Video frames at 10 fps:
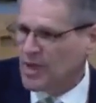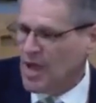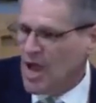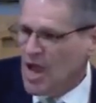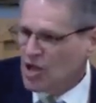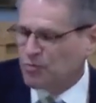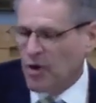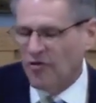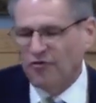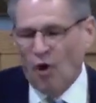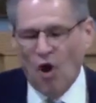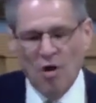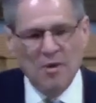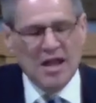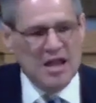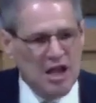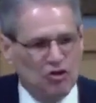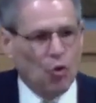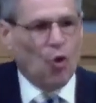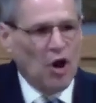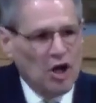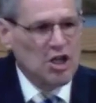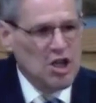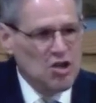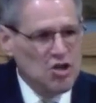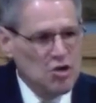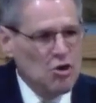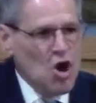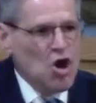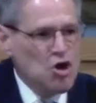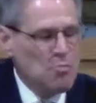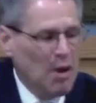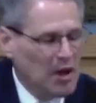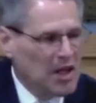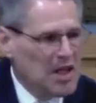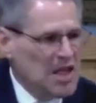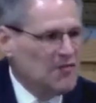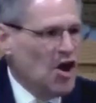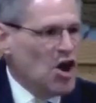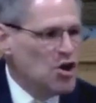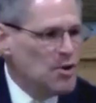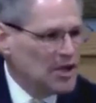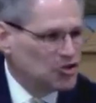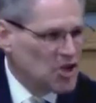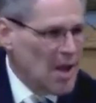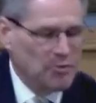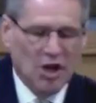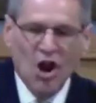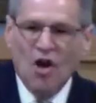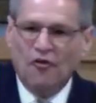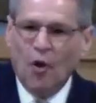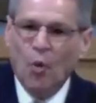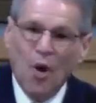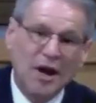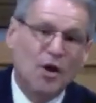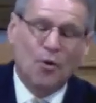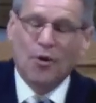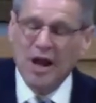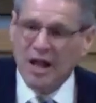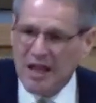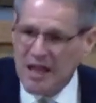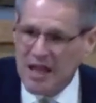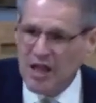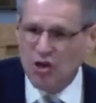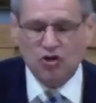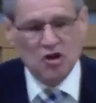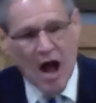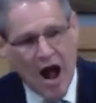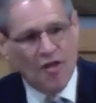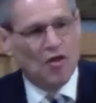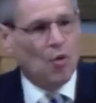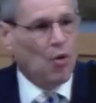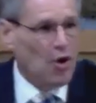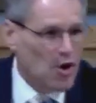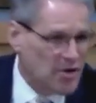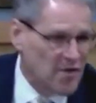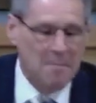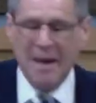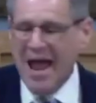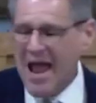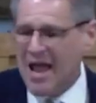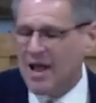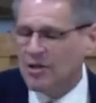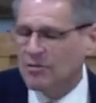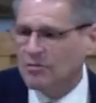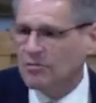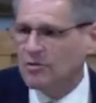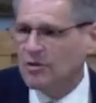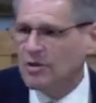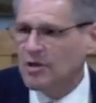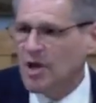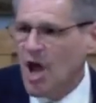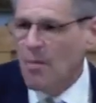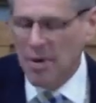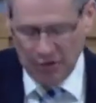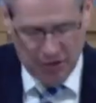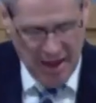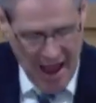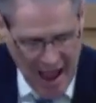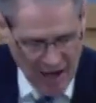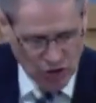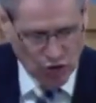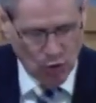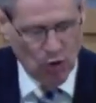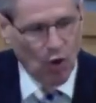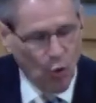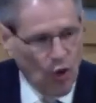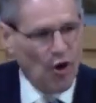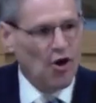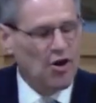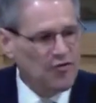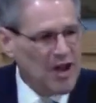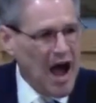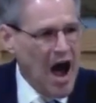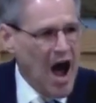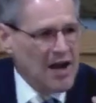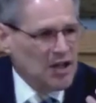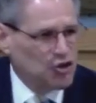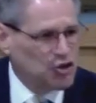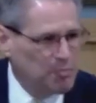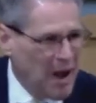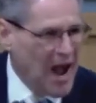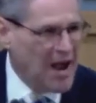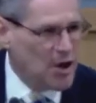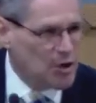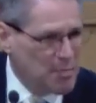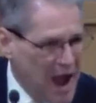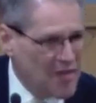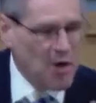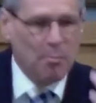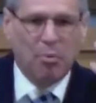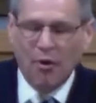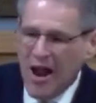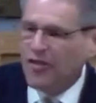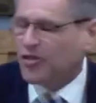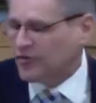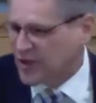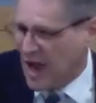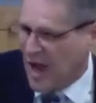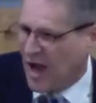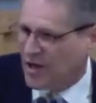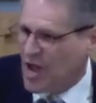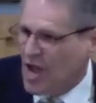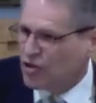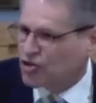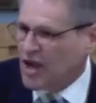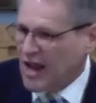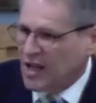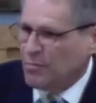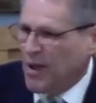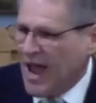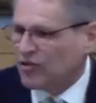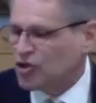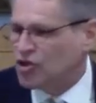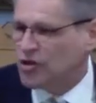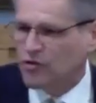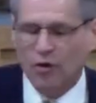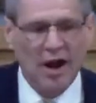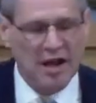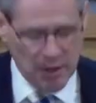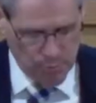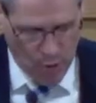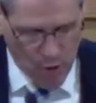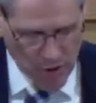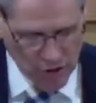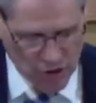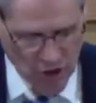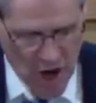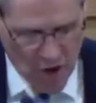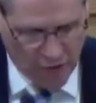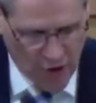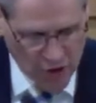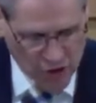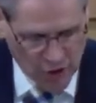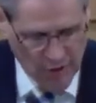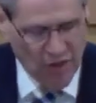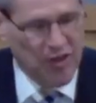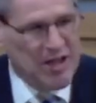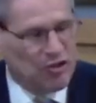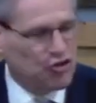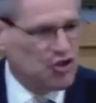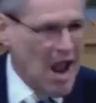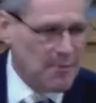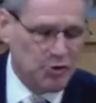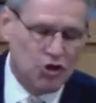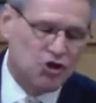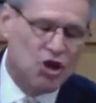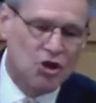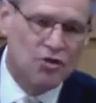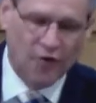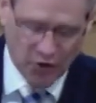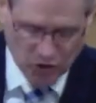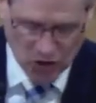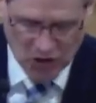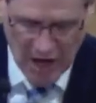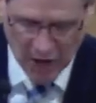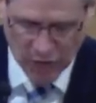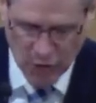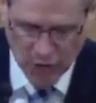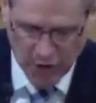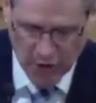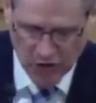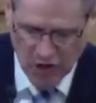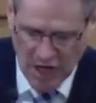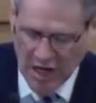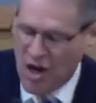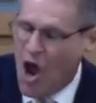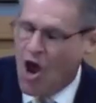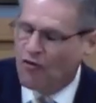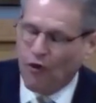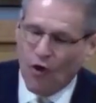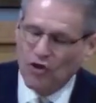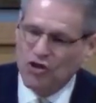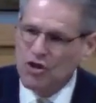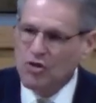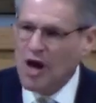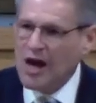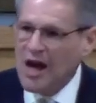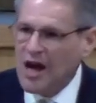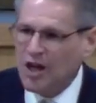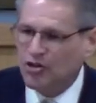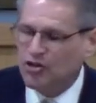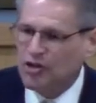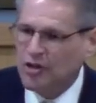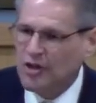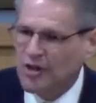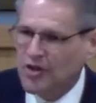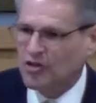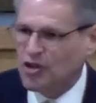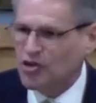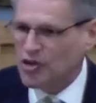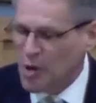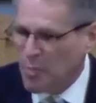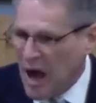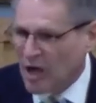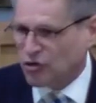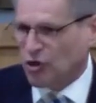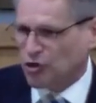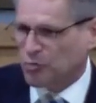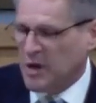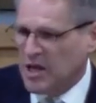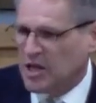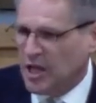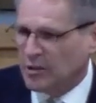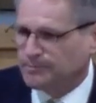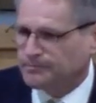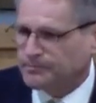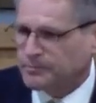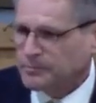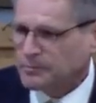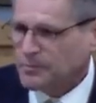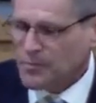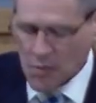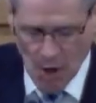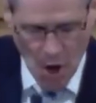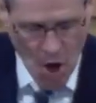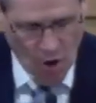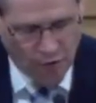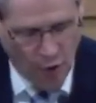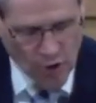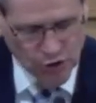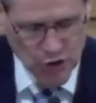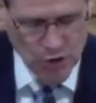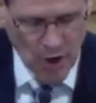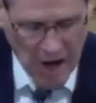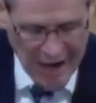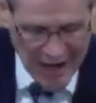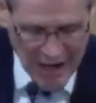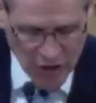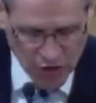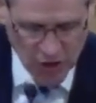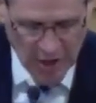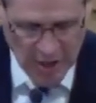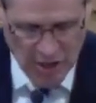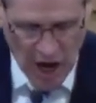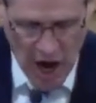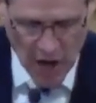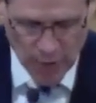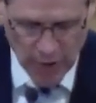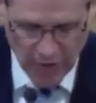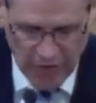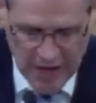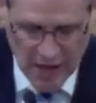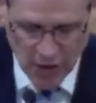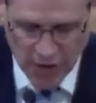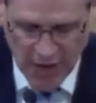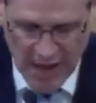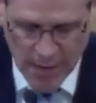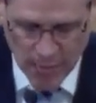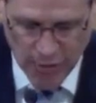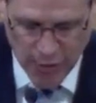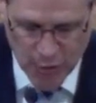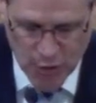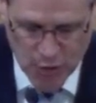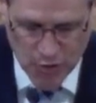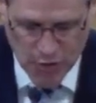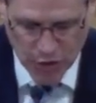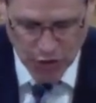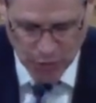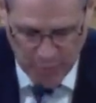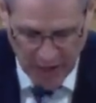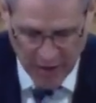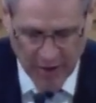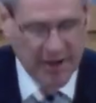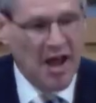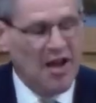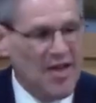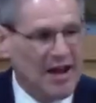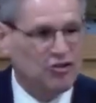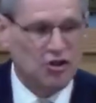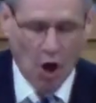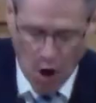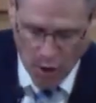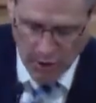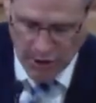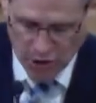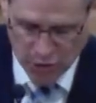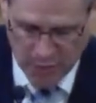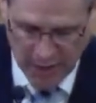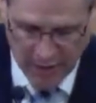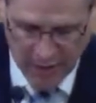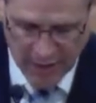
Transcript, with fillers: It's performing its work you who believe, who accept it for what it really is, not the word of a man, but the actual Word of God, inspired by the breath of God. Second passage of great importance, 1 Corinthians chapter 2, verses 10 through 13. For to us, this is an apostle speaking, for to us, God revealed them through the Spirit. That's the Holy Spirit.